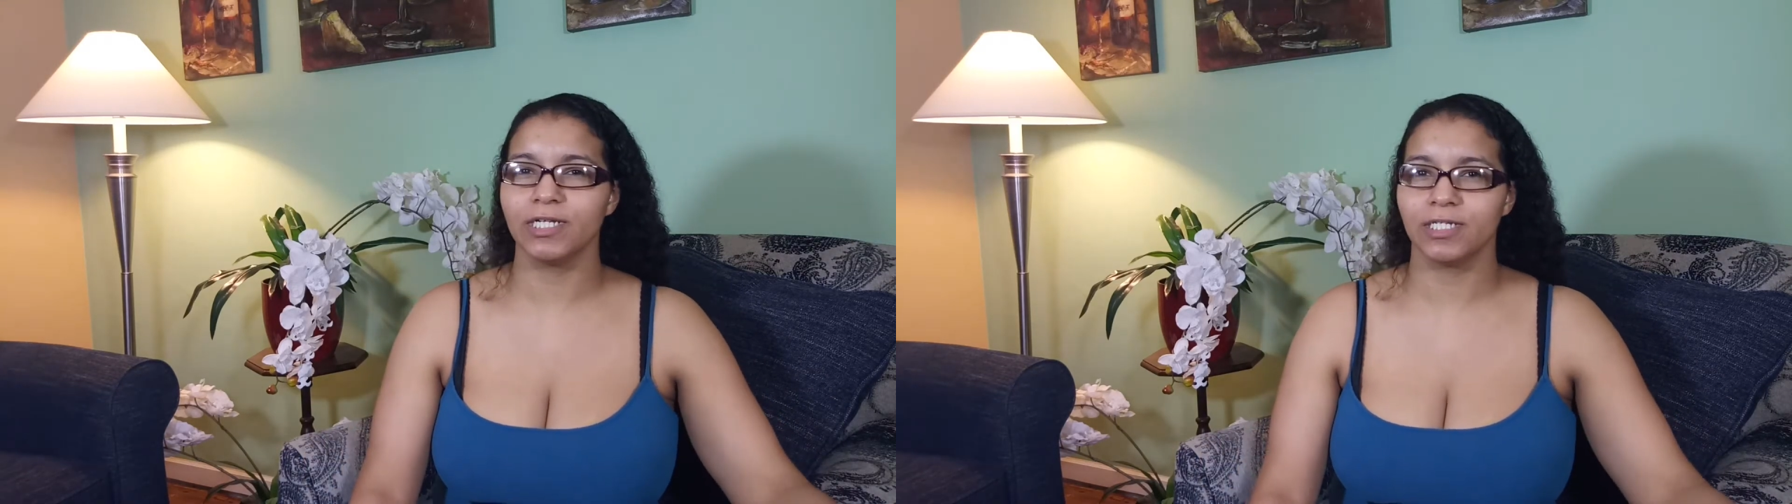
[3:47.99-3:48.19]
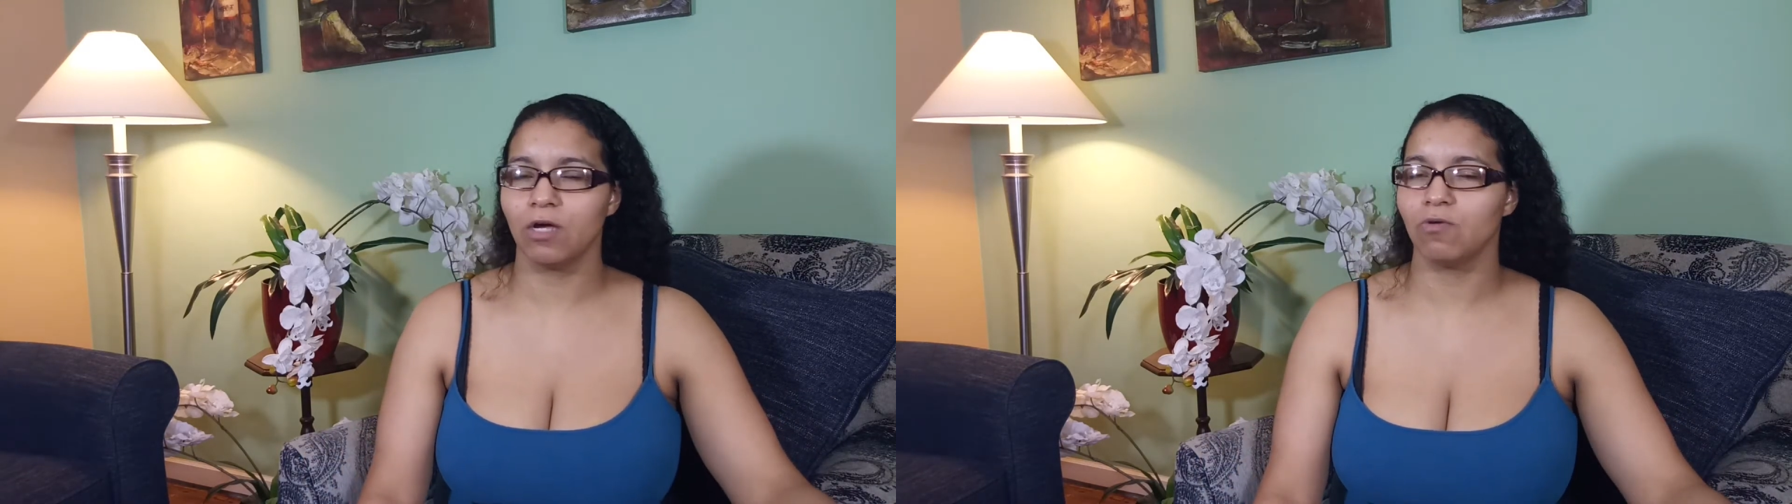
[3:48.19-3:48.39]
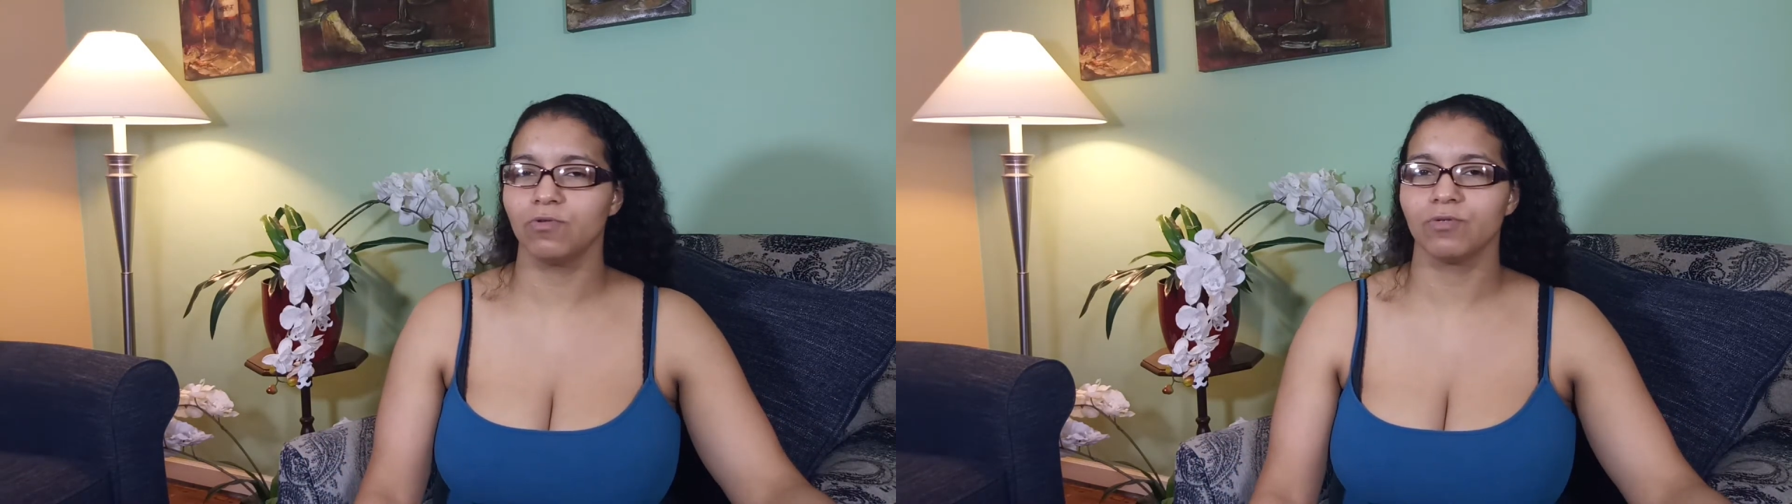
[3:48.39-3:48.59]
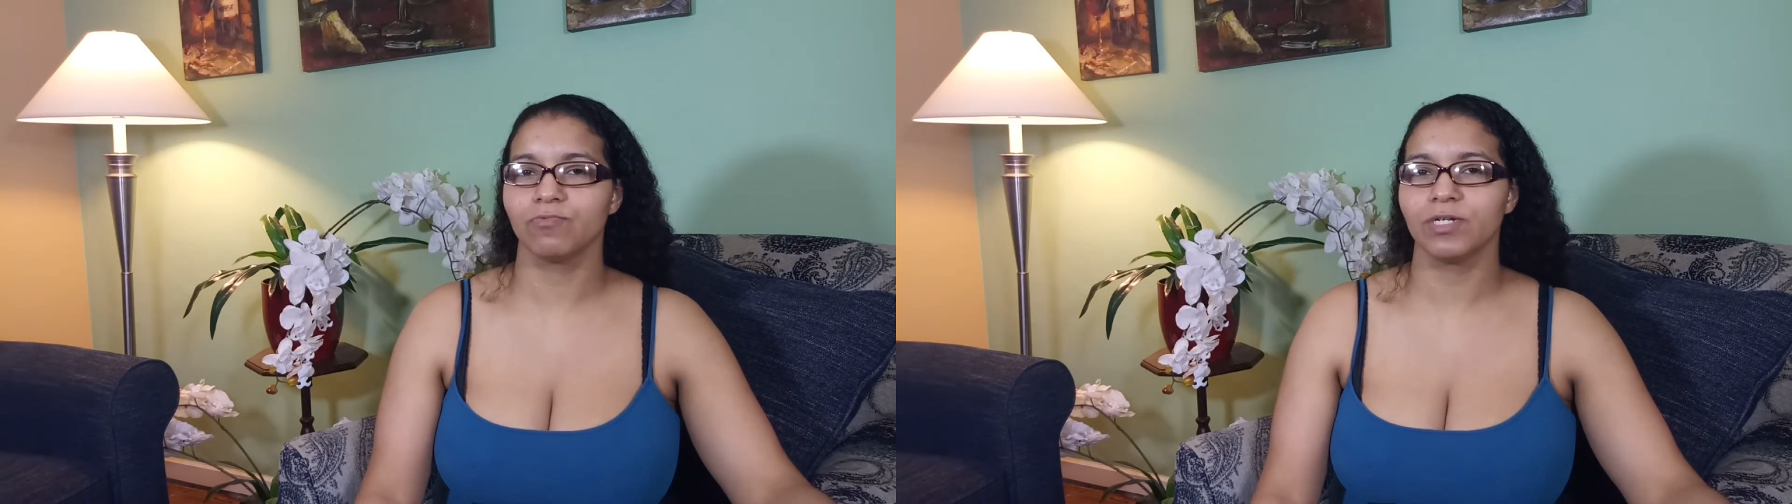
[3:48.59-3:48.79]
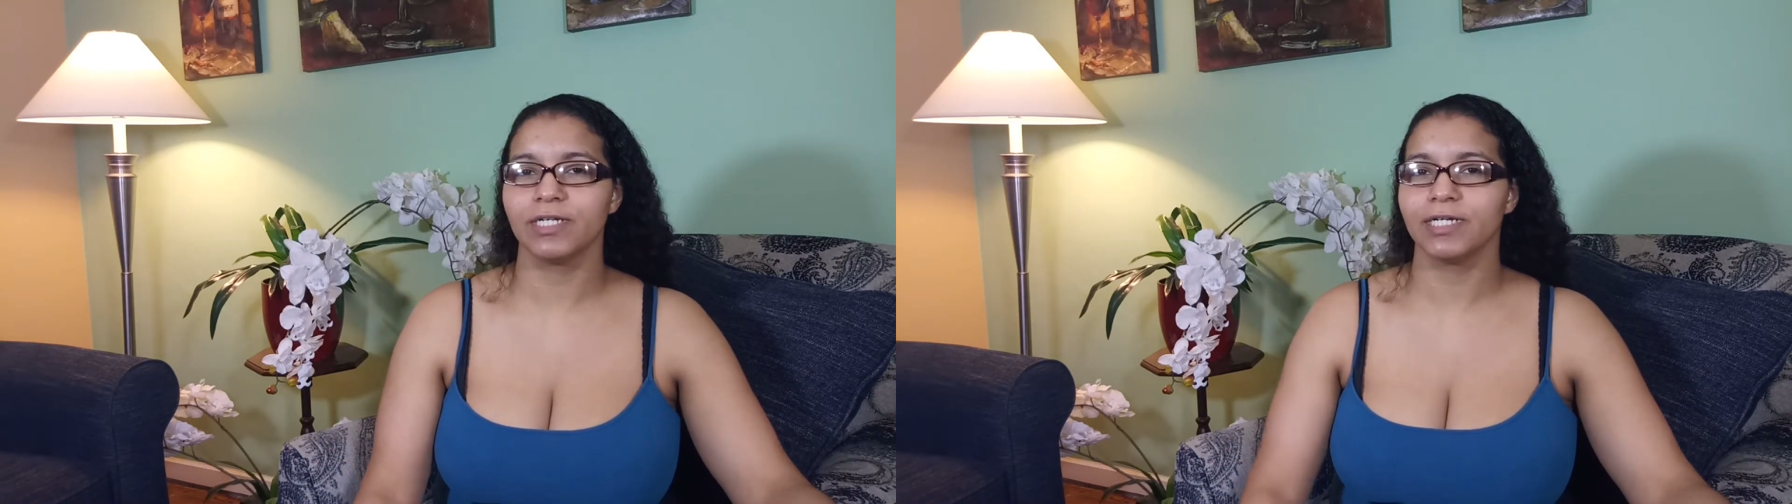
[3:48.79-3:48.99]
toned and
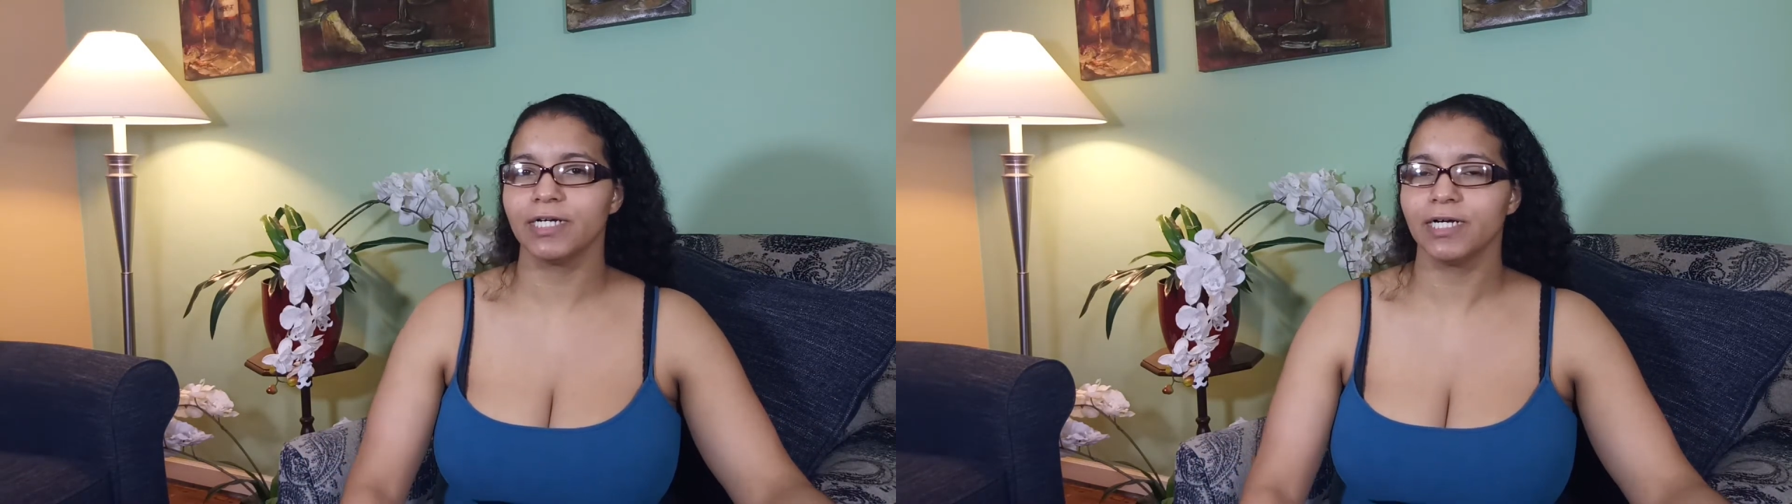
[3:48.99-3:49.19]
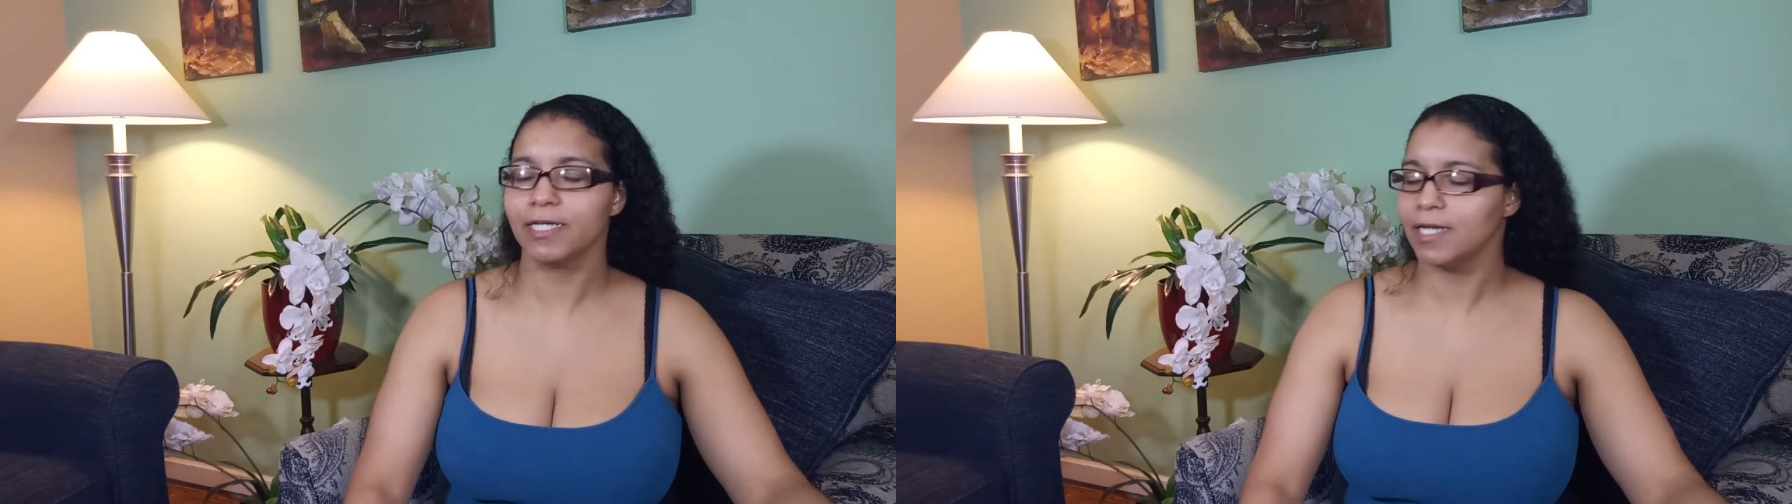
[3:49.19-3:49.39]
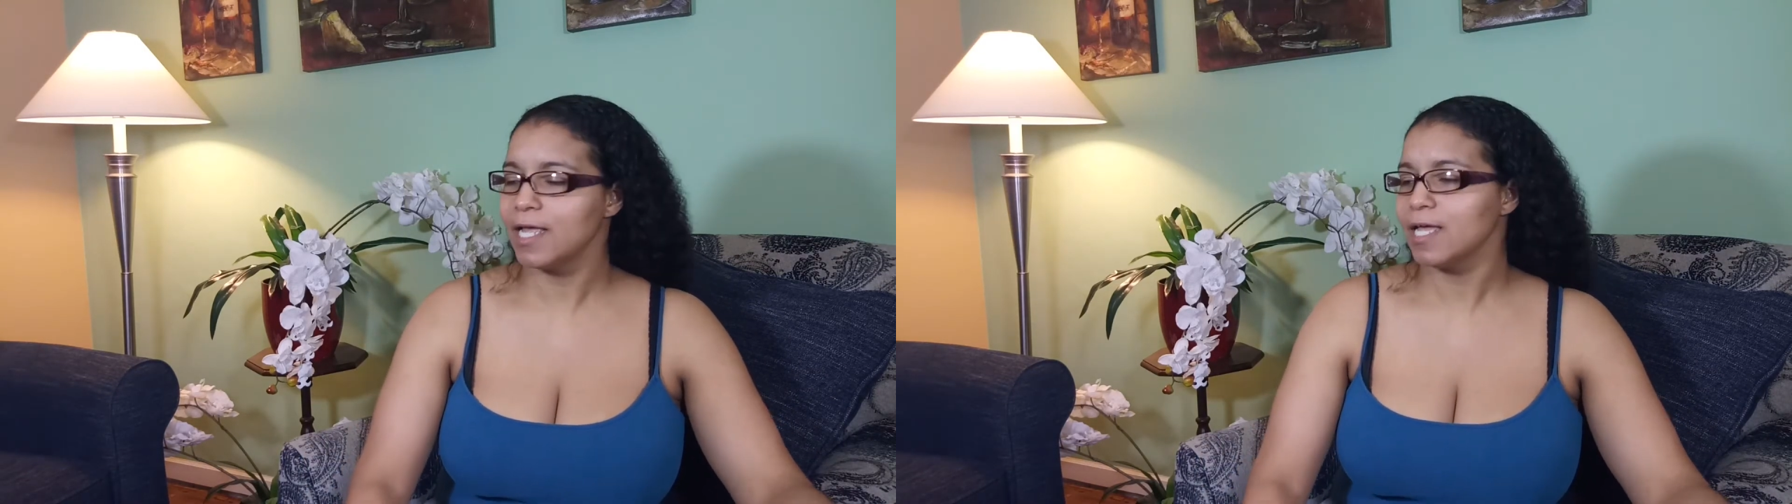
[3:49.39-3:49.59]
really cut.